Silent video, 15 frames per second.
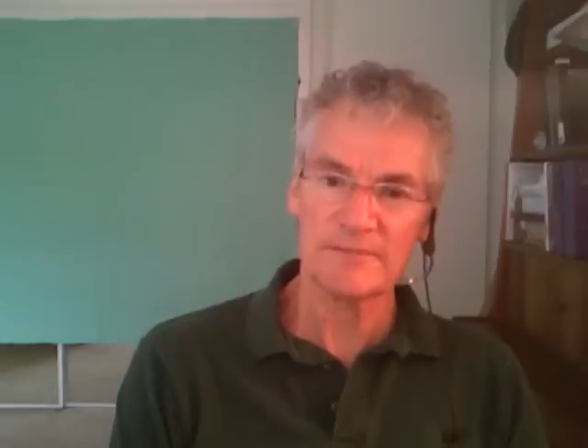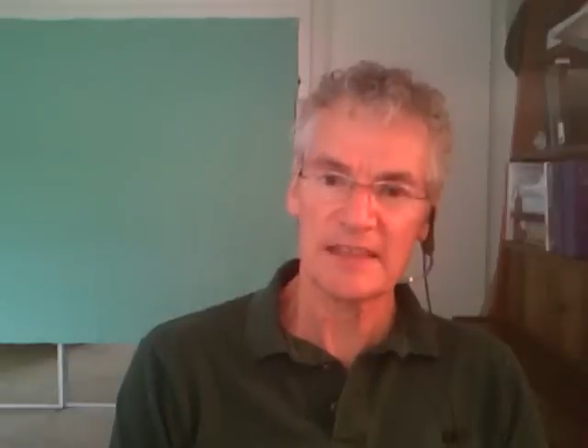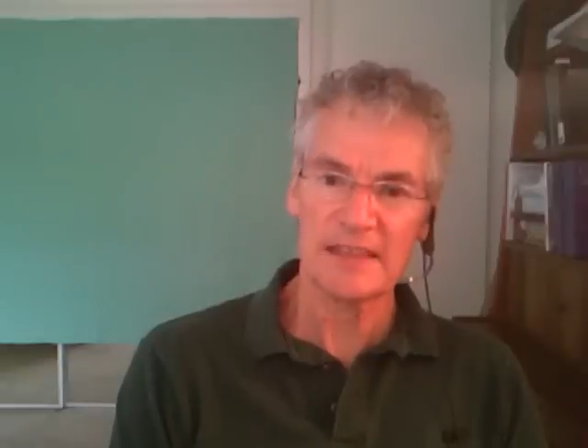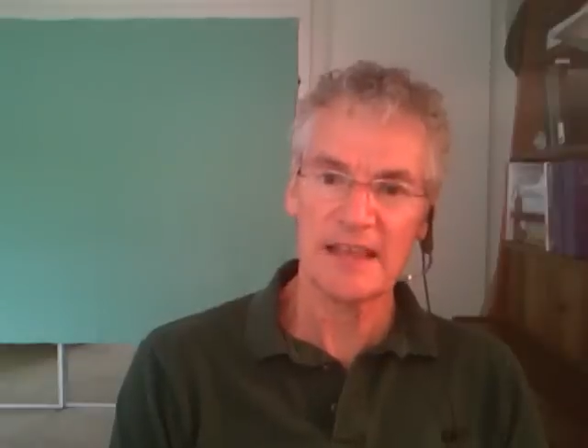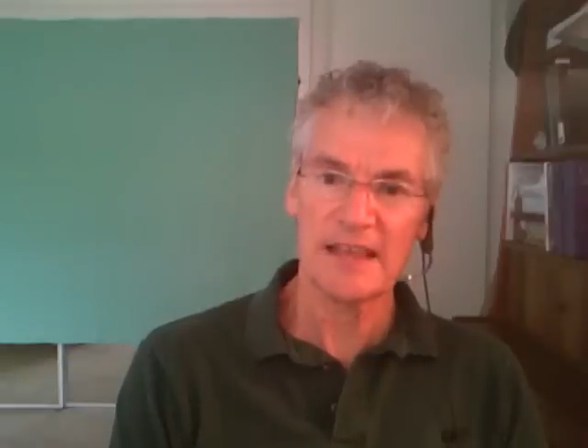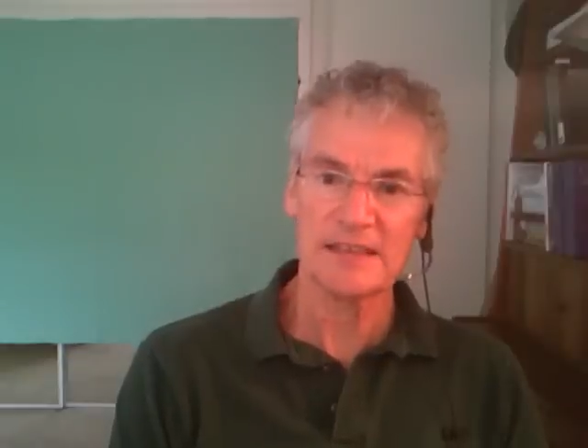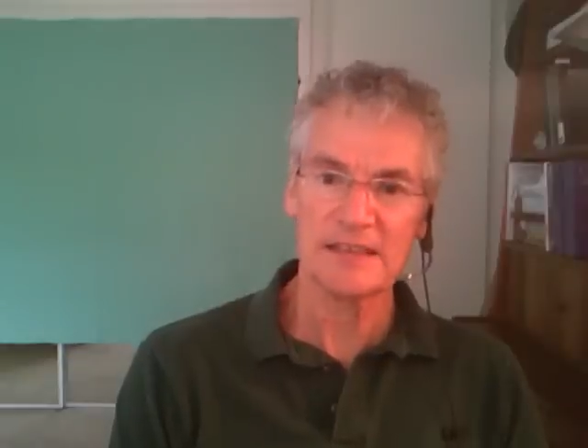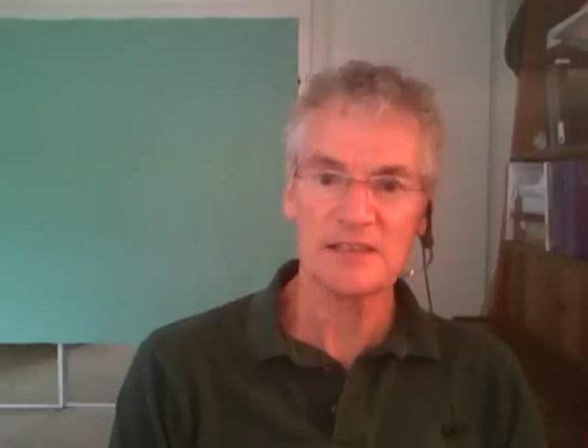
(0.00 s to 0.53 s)

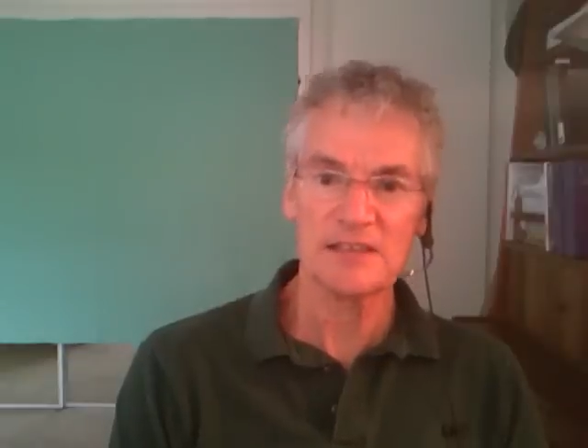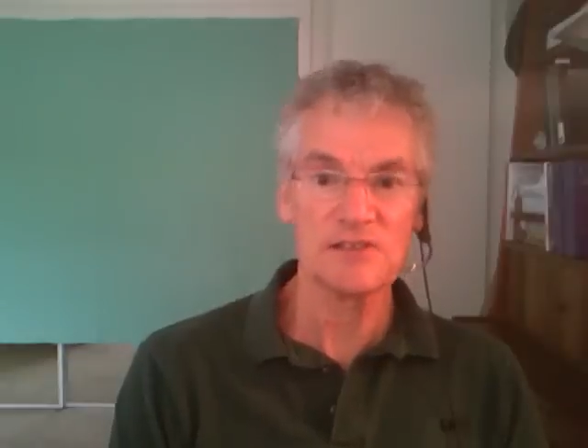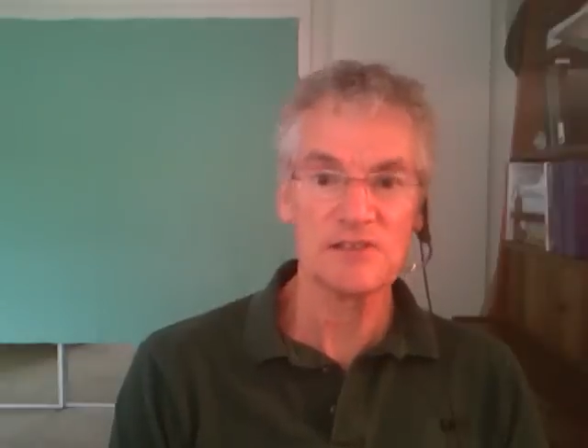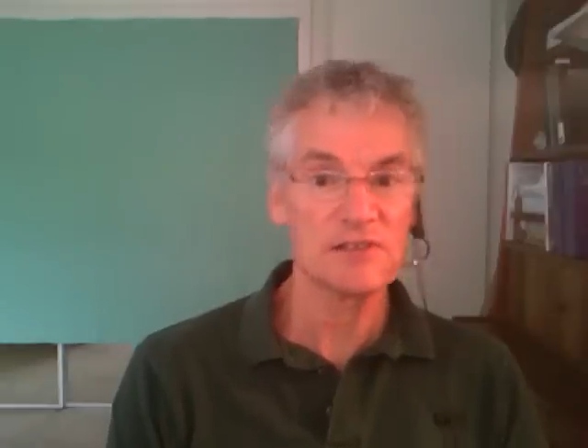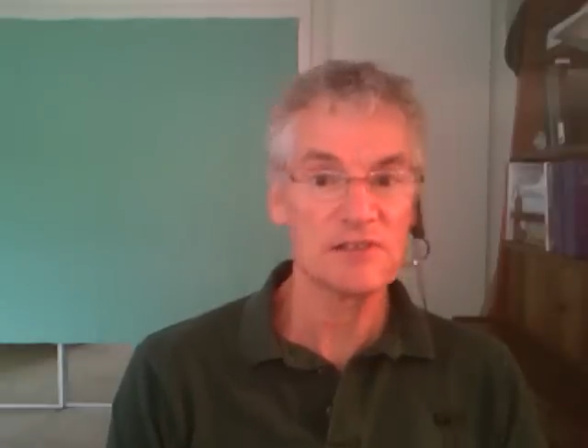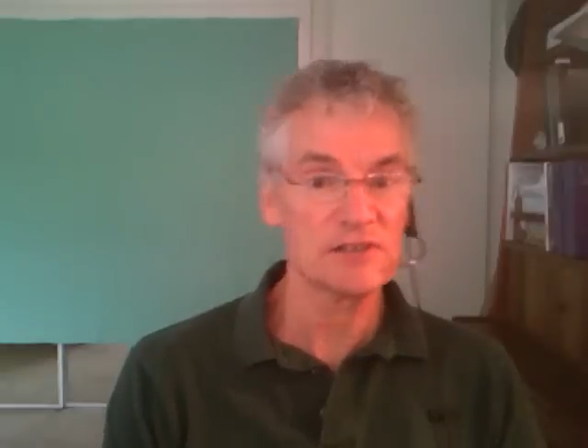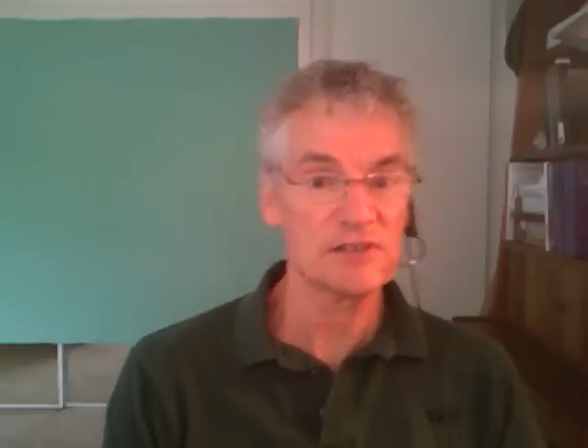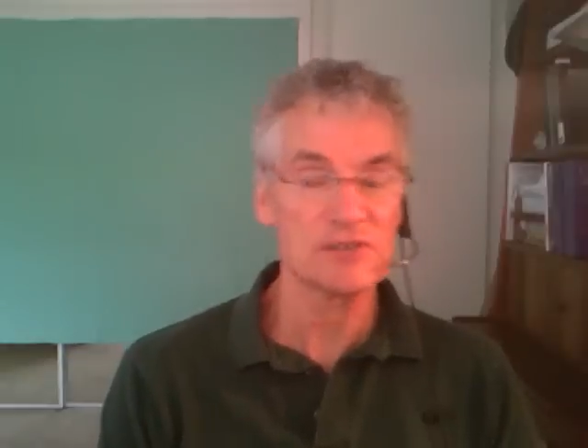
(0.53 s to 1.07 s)
and then you
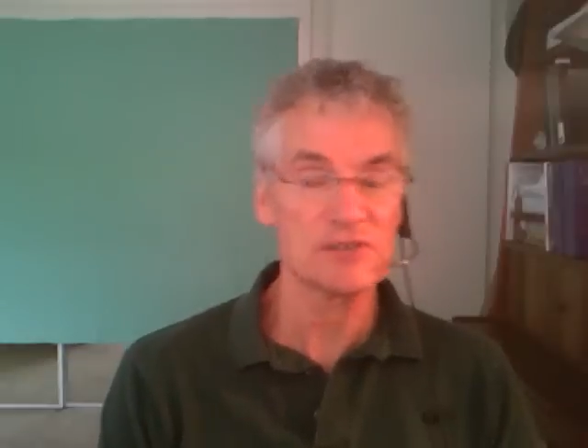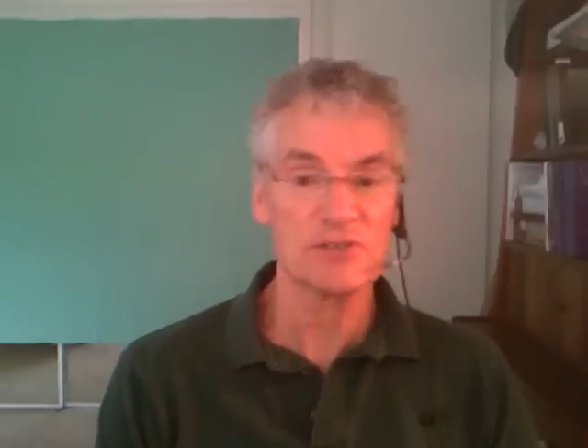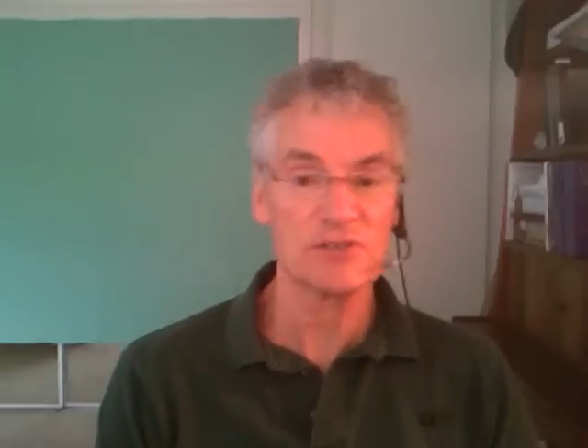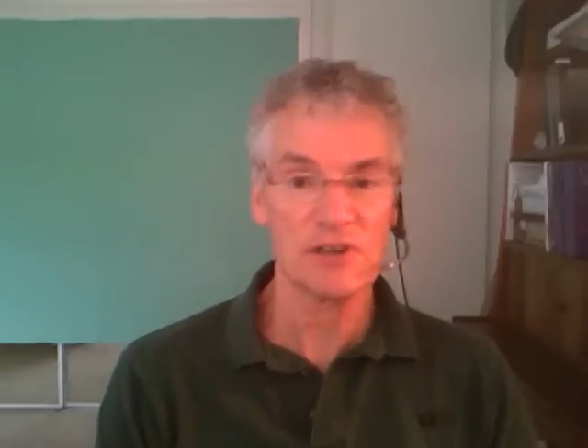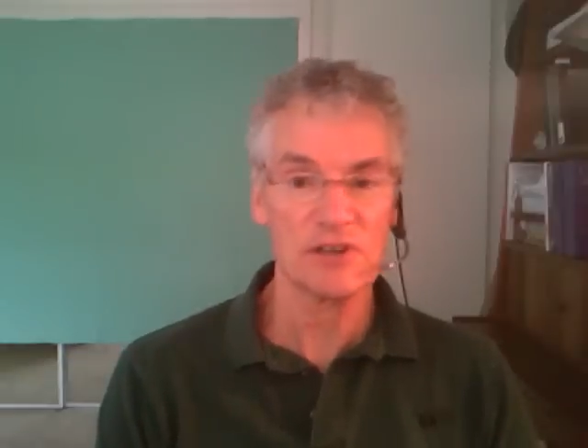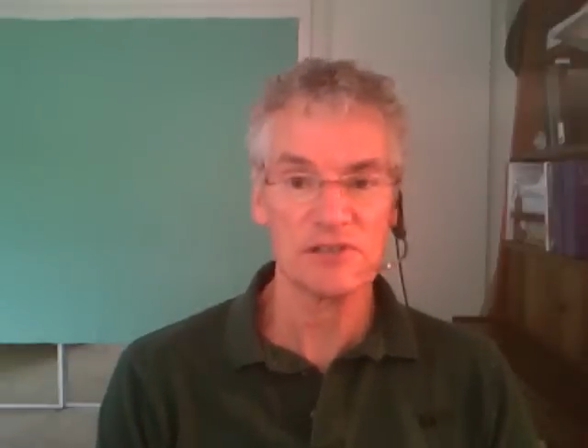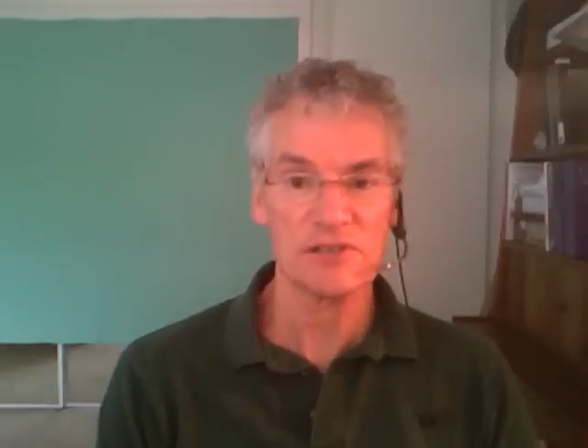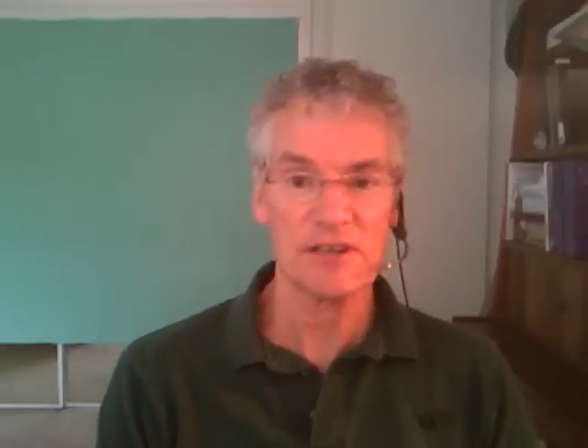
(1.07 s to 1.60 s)
can just
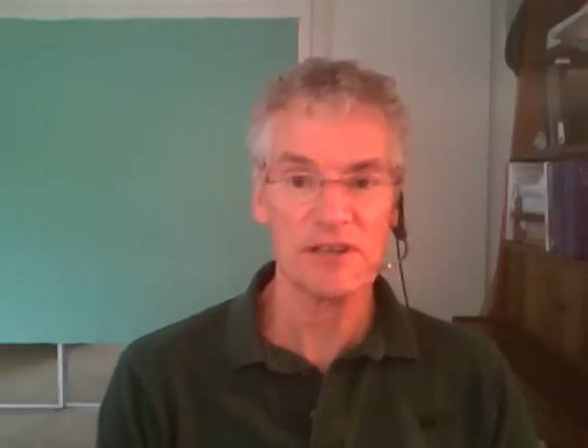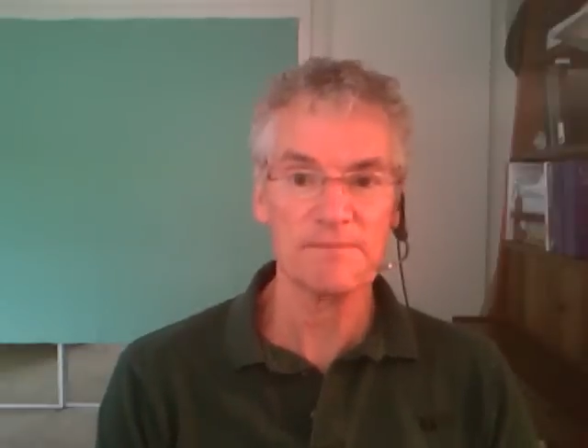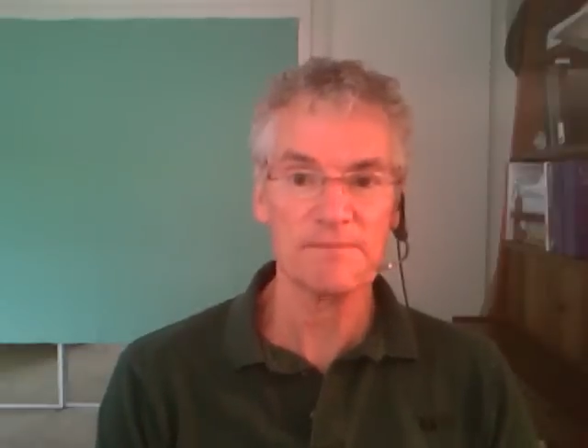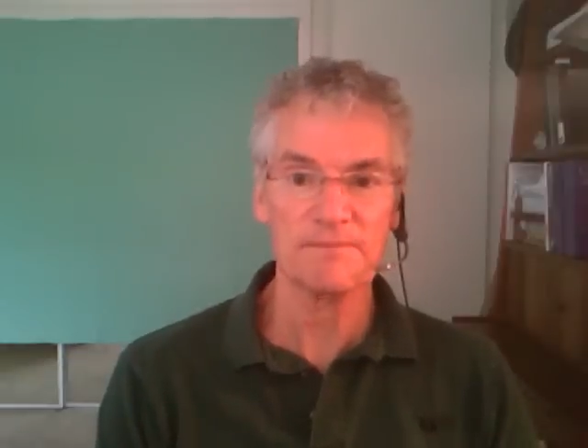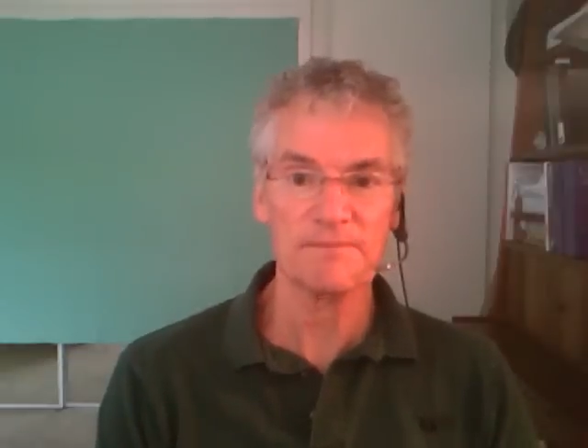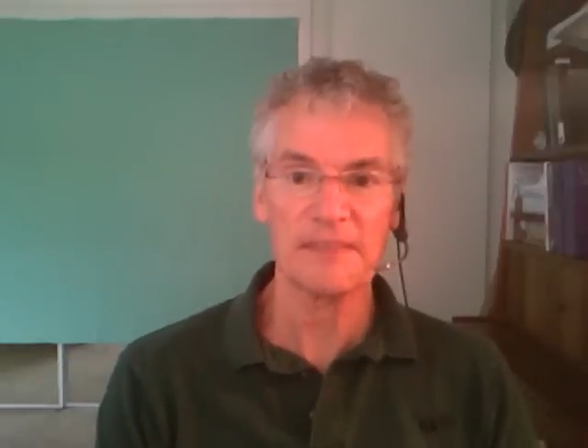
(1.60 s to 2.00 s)
charge it up,